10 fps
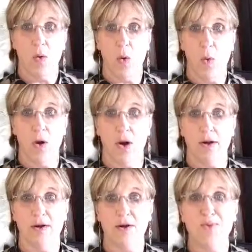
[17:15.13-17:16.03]

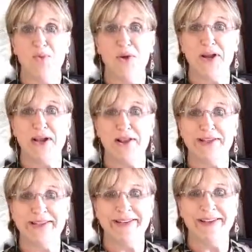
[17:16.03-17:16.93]
or good morning,
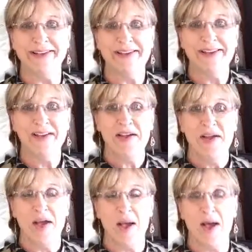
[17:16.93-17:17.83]
Claudina,
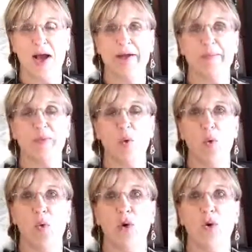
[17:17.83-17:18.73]

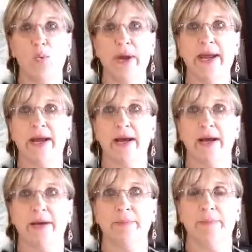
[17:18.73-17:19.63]

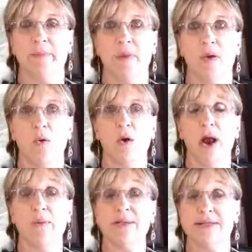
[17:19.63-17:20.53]
or
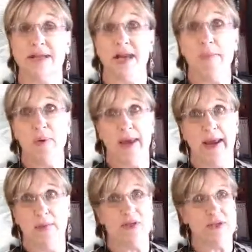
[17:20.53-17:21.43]
I would stay up
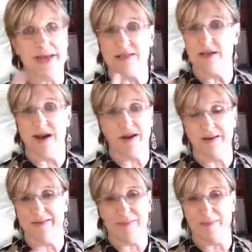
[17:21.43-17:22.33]
late, which that's not
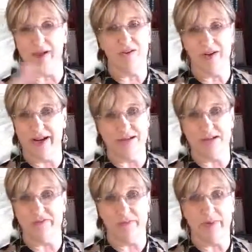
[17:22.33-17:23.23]
a good
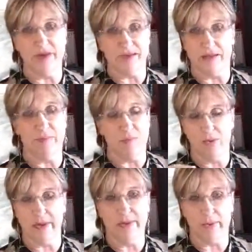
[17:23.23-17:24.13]
idea for me because I'm
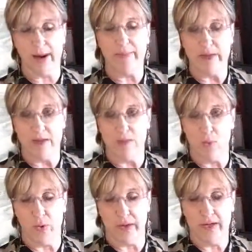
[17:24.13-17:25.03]
really crabby in the
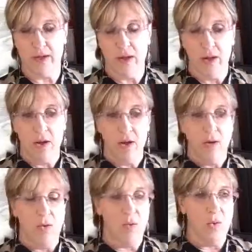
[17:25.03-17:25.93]
morning,
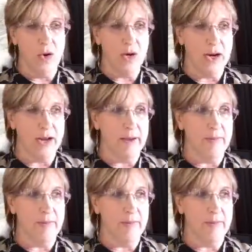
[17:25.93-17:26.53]
or